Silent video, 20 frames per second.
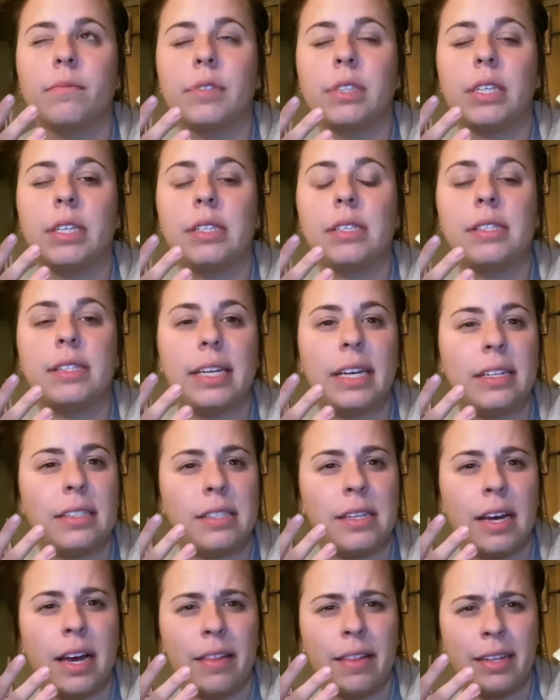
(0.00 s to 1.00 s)

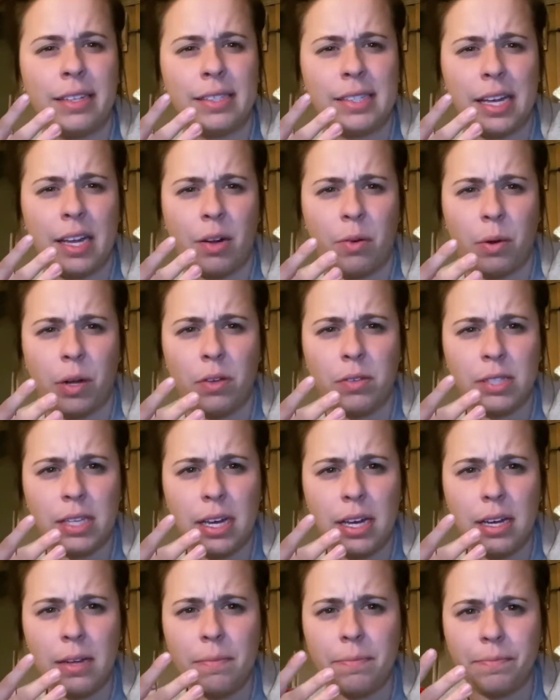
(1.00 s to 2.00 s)
Santa
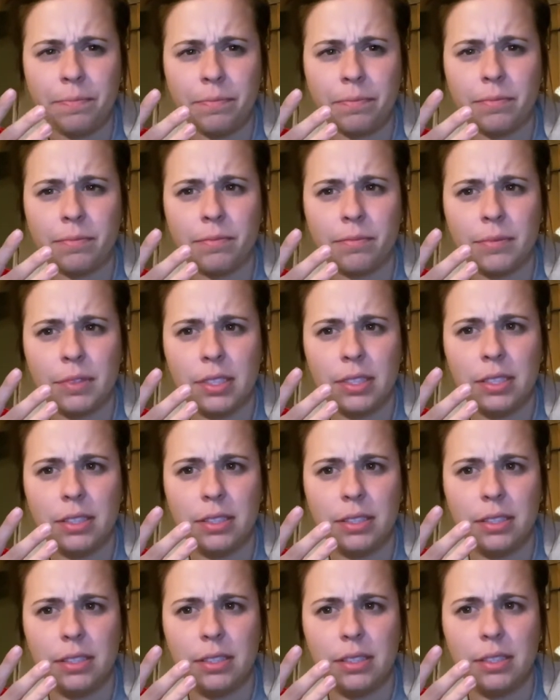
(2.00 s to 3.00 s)
Rosa
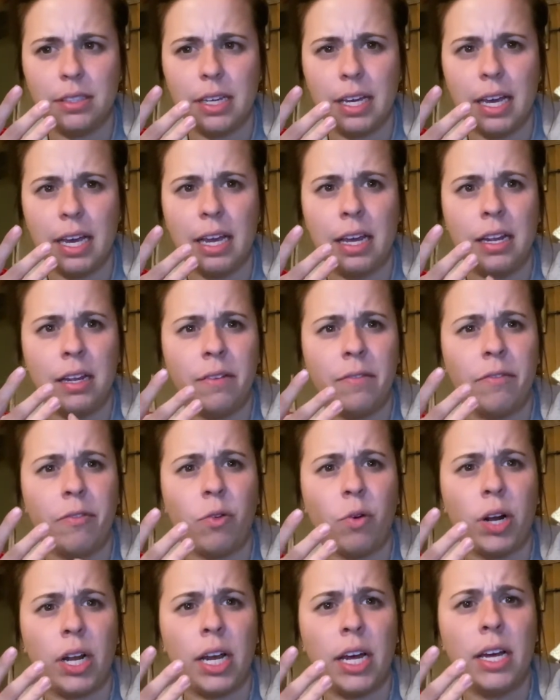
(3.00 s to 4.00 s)
in
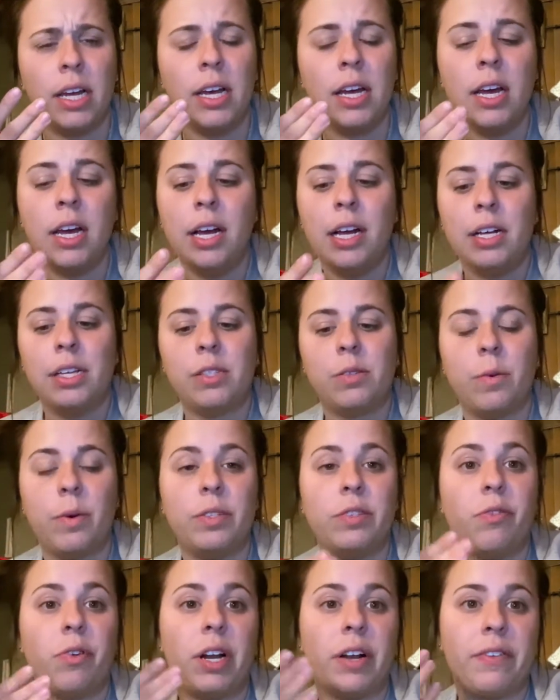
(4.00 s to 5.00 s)
Florida. So we
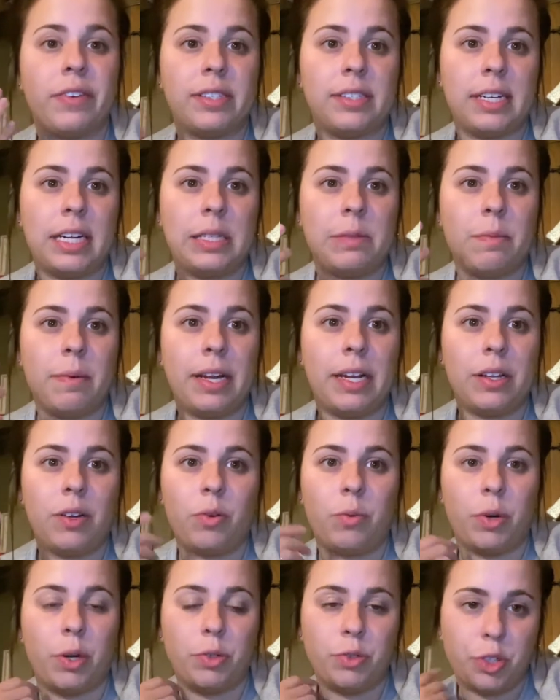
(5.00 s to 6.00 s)
went to 4 different states, made a
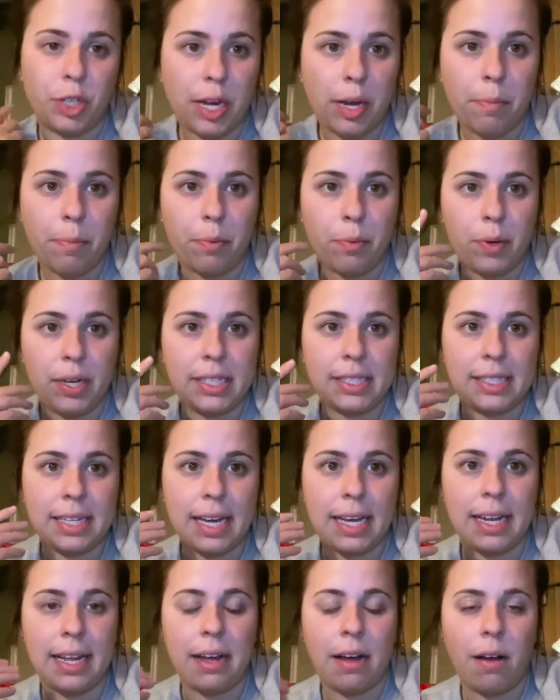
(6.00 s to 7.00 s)
little road trip. We
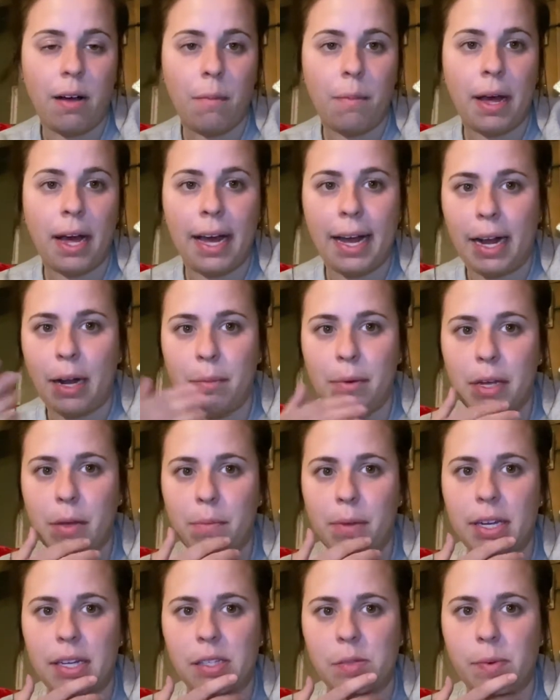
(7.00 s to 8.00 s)
stayed at
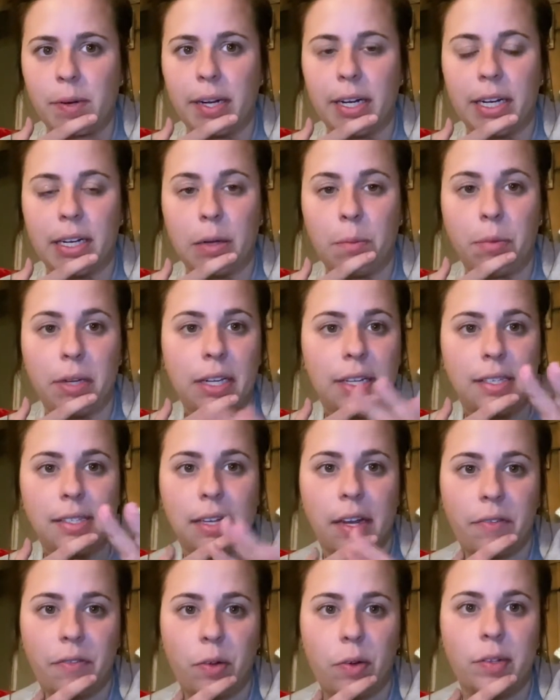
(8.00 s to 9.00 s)
Airbnbs. We were completely
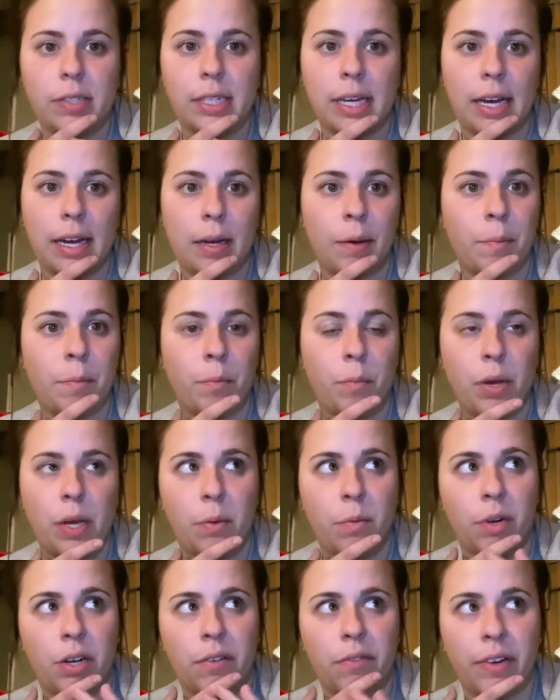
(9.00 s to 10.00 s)
safe the whole time. We
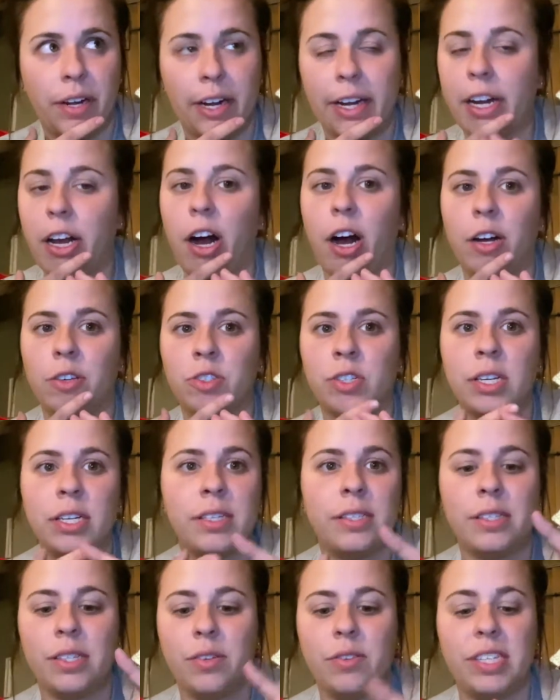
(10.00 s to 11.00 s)
were very
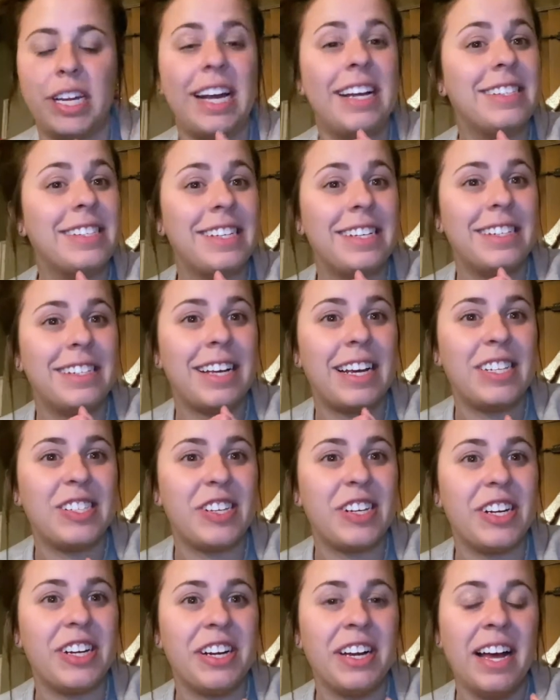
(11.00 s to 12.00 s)
cautious, used hand
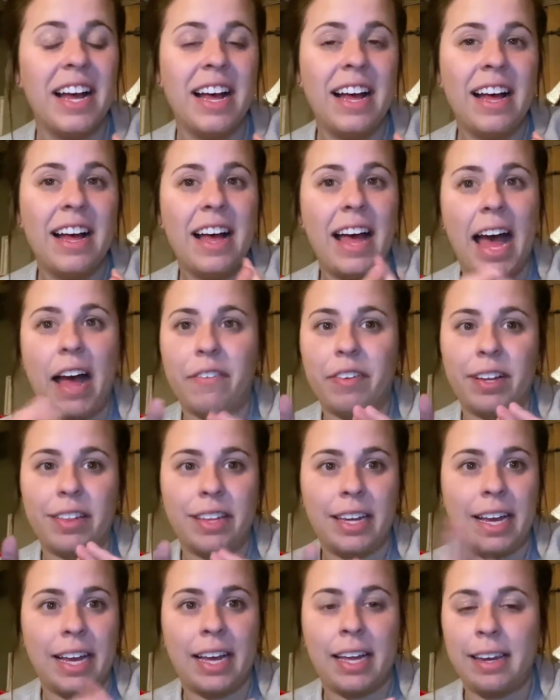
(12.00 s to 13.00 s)
sanitizer,
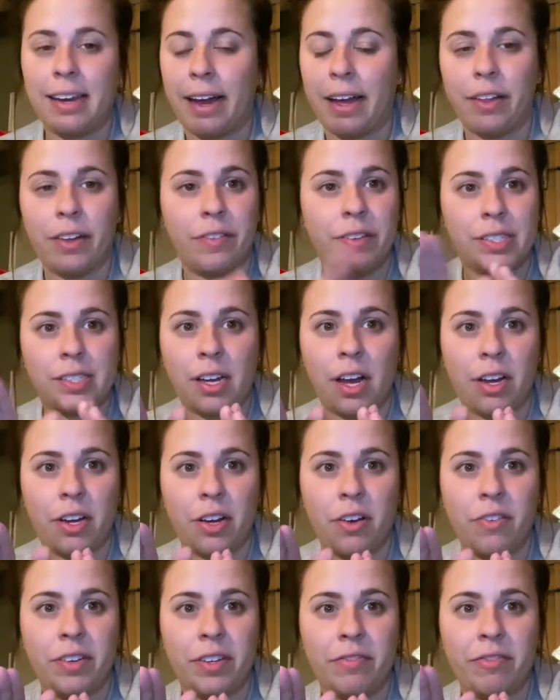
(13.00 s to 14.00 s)
everything. Neither of us got
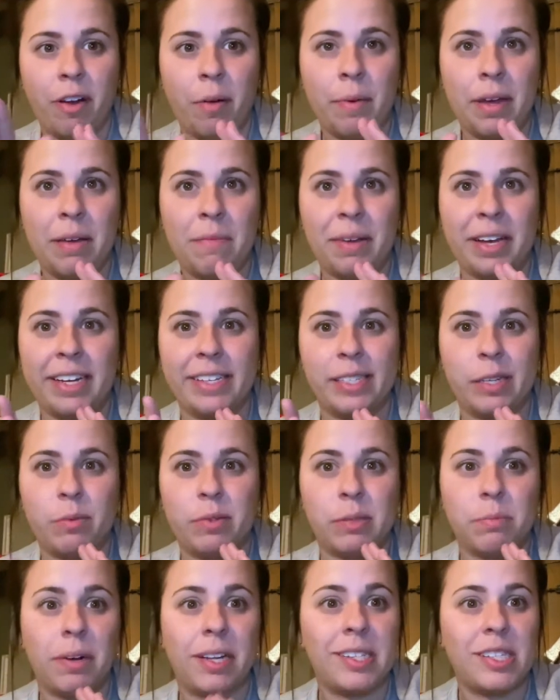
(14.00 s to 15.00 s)
COVID from it because it
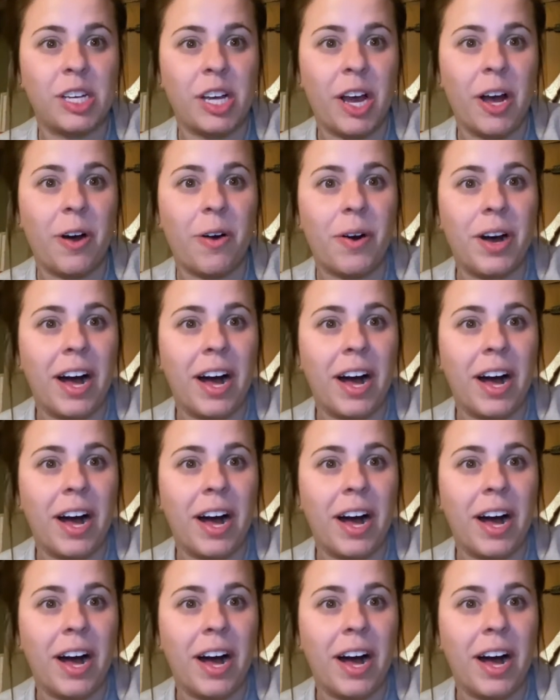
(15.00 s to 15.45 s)
was months ago.